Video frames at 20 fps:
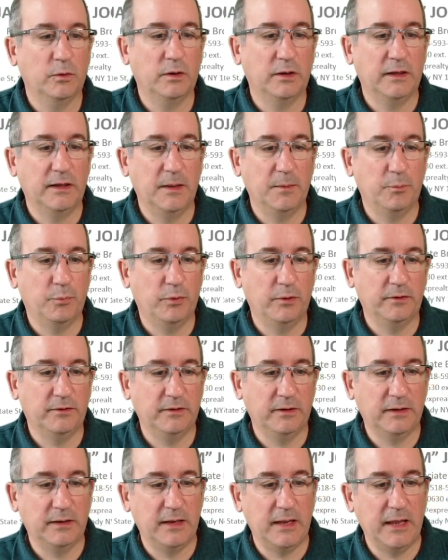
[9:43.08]
to get
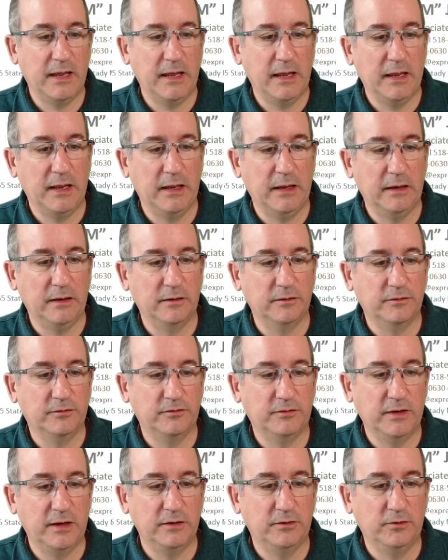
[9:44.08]
printing, and
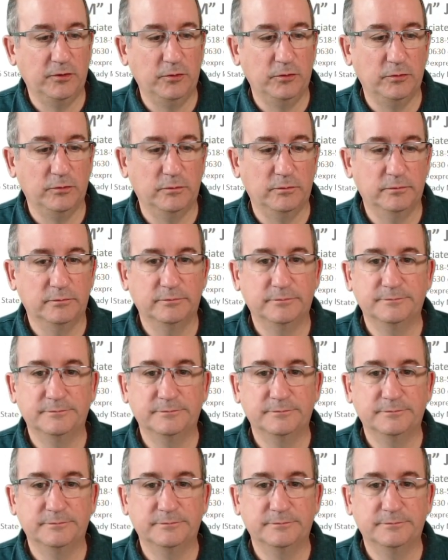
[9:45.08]
stay tuned.